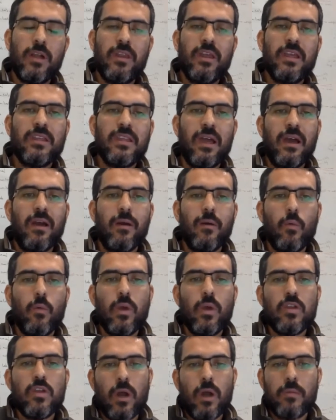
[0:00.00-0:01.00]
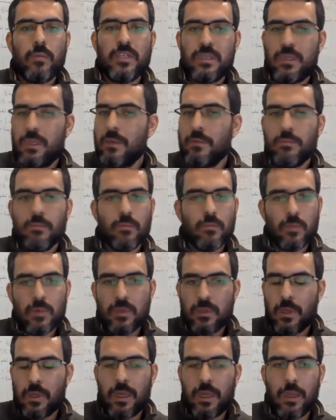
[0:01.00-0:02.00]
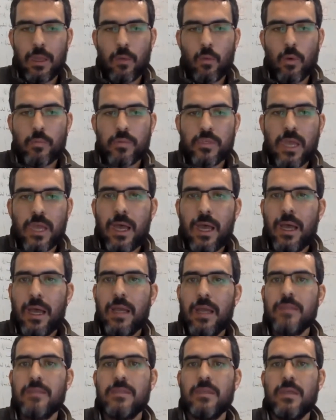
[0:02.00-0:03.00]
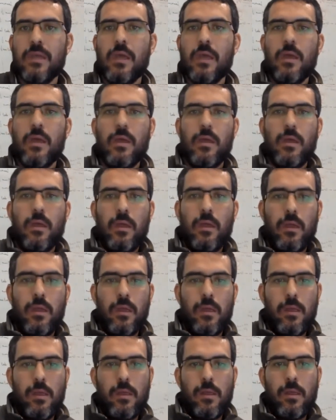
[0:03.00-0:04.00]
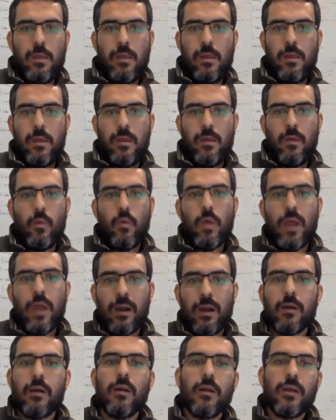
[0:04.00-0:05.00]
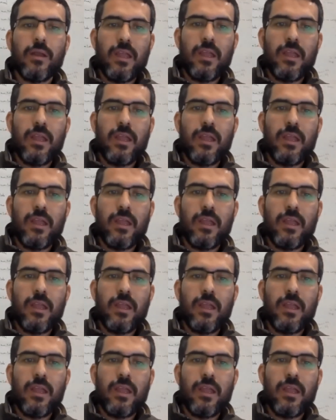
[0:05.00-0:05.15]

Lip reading: personal data when you are visiting websites. We are